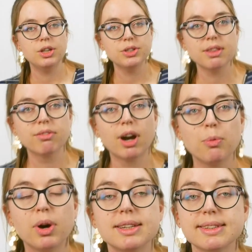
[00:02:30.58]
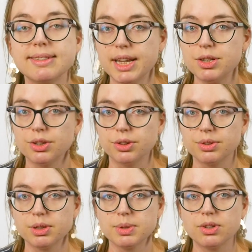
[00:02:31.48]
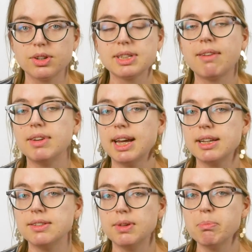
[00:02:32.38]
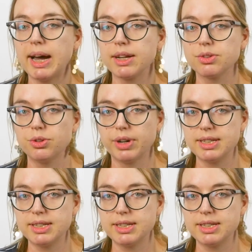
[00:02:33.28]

Using the right one is essential so as not to have a negative impact on your